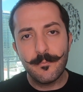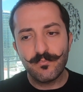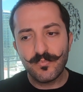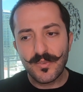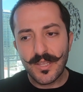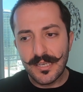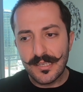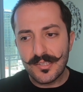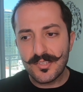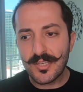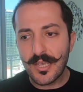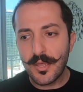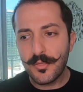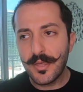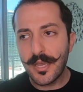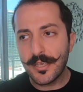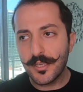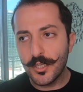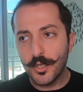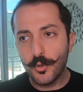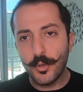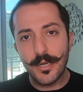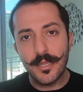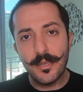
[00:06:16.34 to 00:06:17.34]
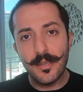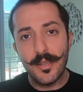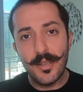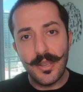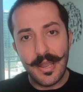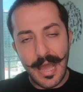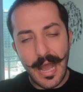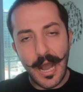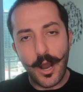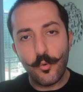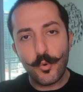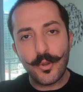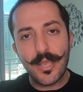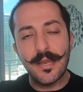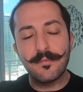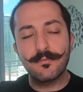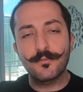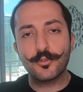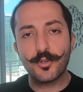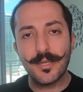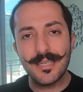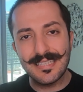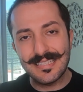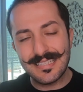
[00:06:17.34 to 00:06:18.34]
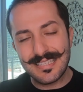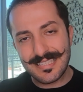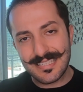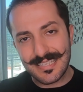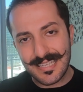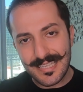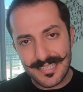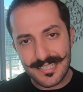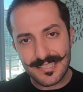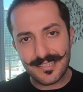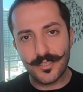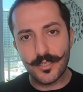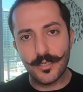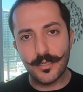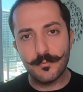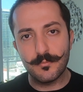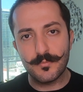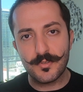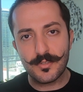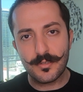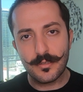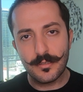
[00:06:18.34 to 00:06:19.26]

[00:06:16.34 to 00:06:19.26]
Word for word: he said that, you know what, now we have created systems.